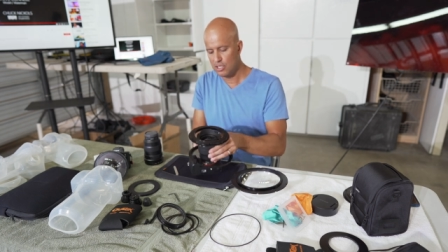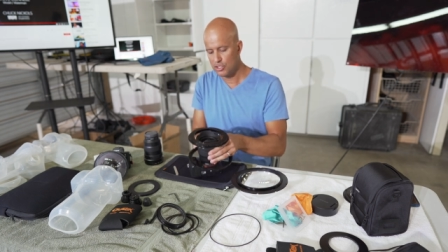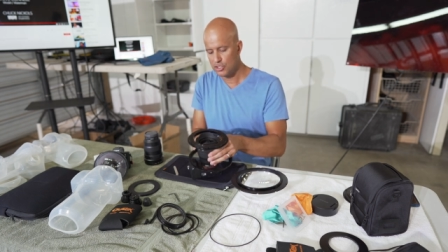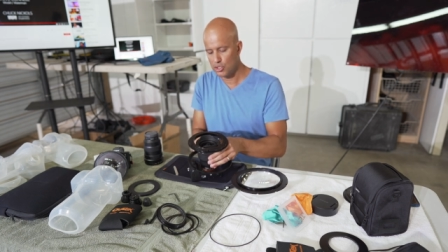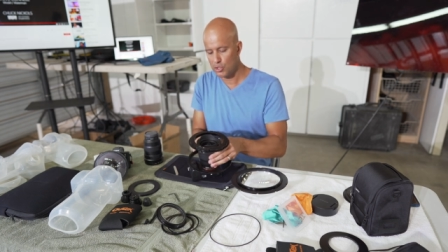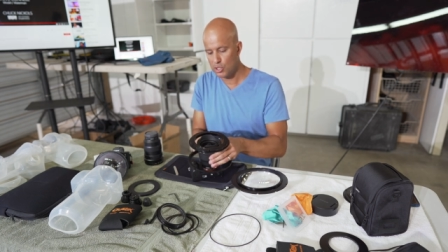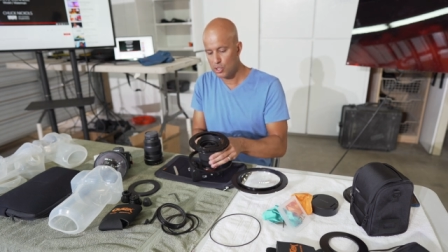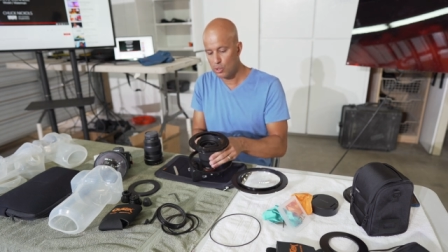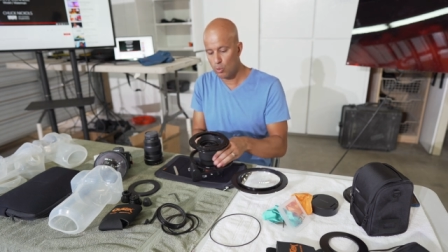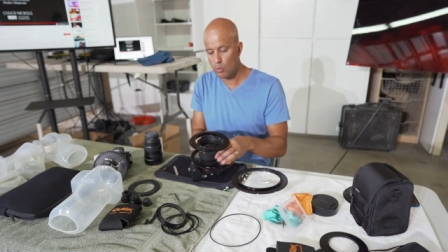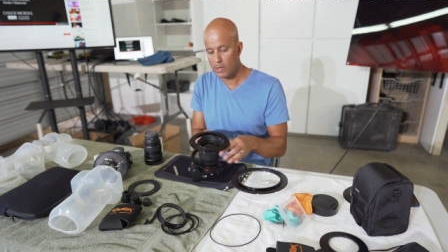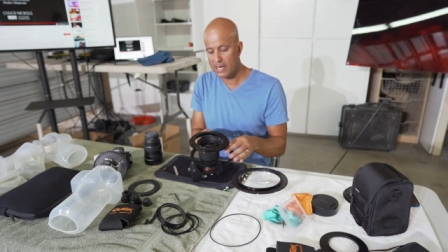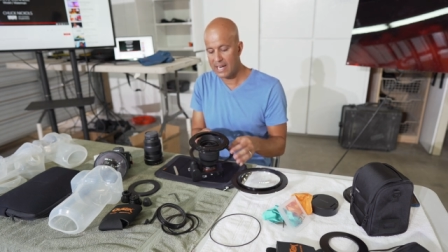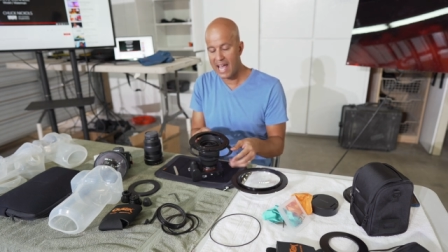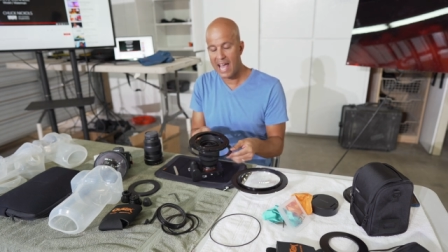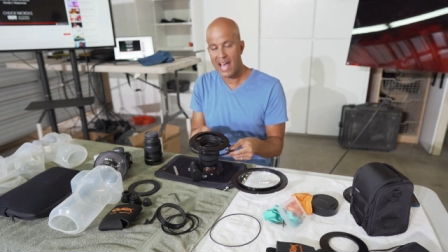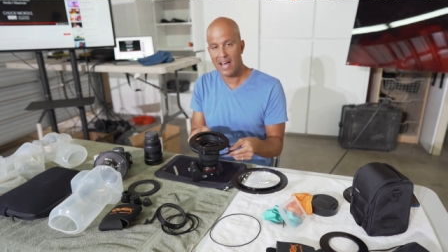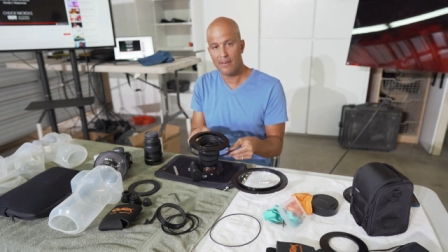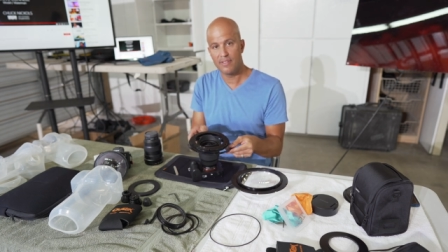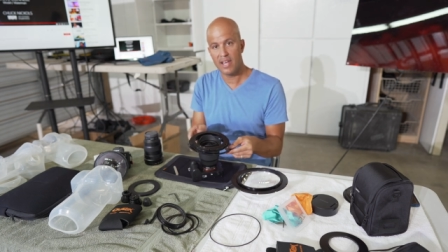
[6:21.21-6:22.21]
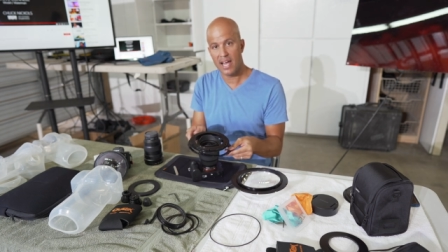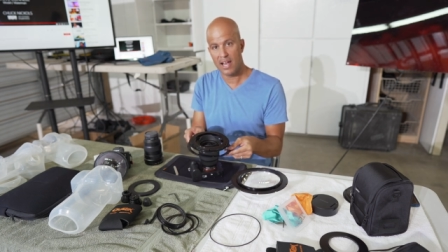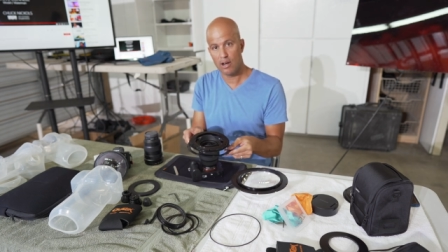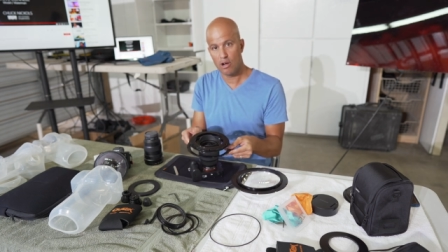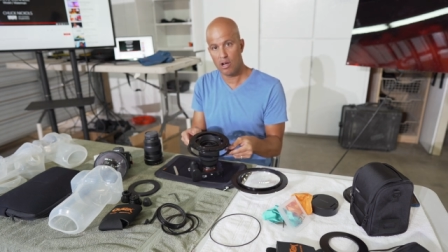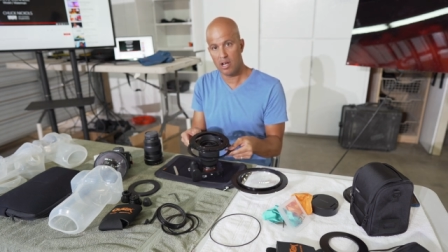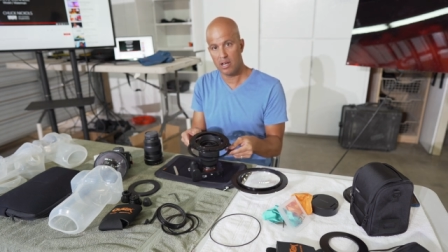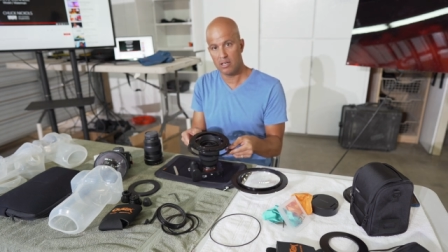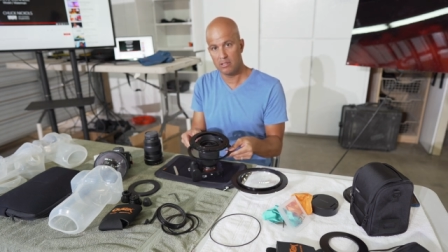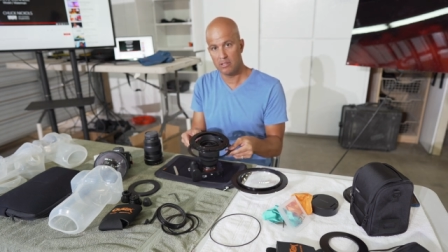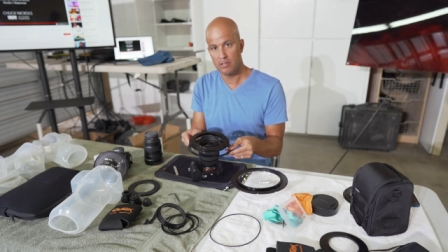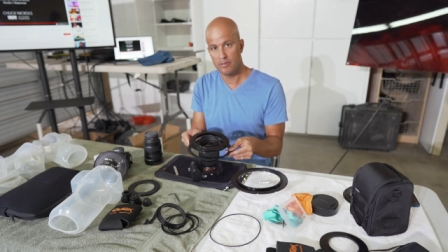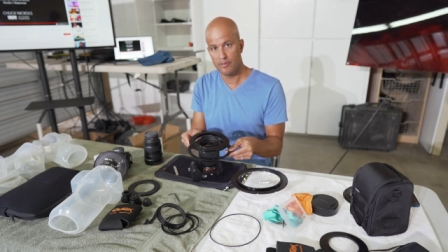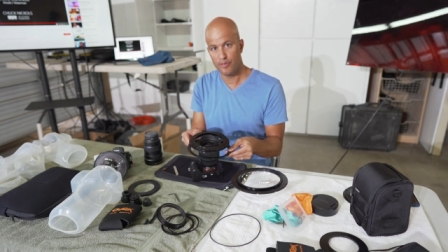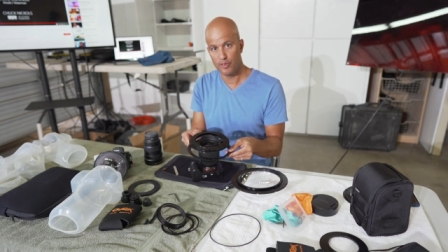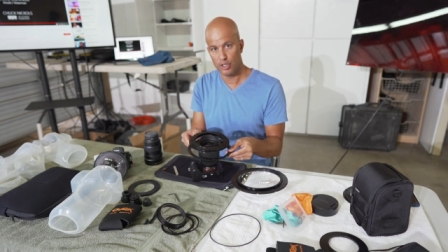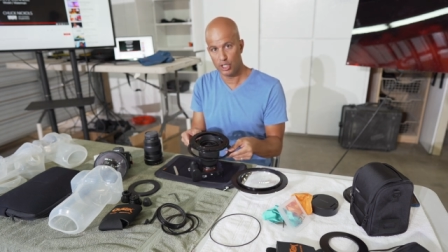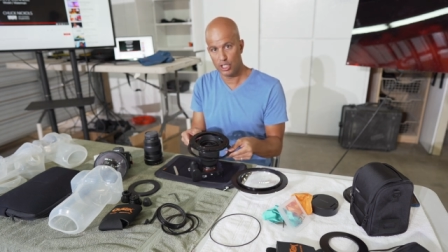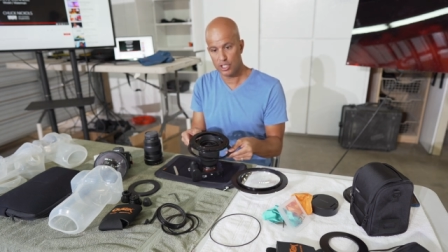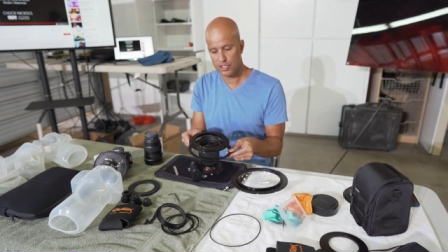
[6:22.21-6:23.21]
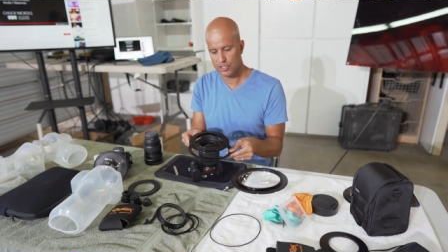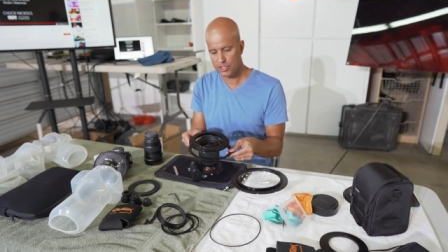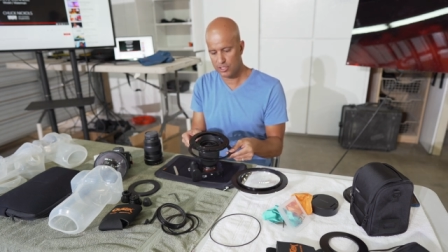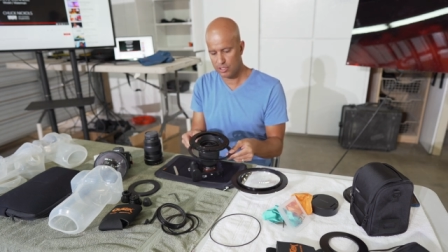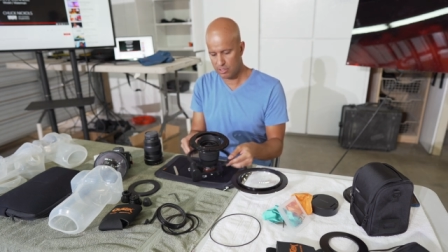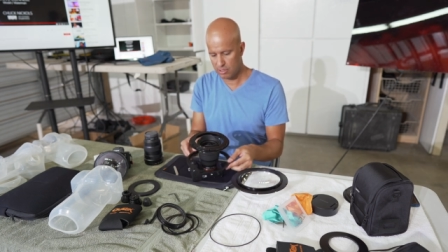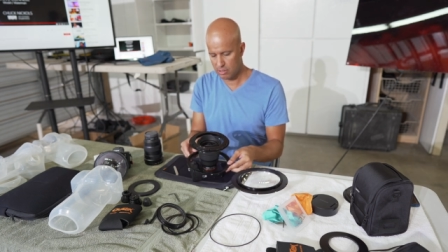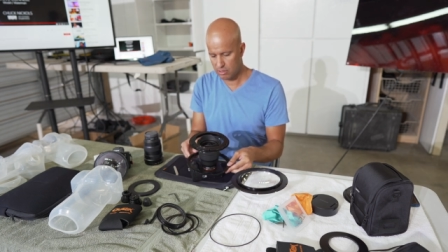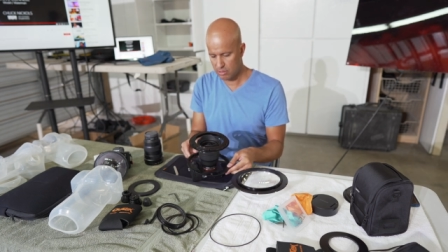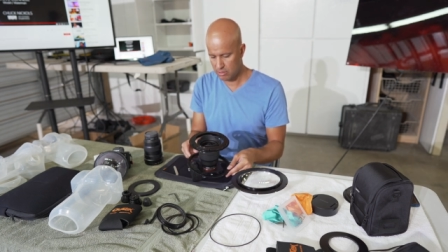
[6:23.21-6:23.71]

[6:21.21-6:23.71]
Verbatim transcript: So you'll want to have that on first.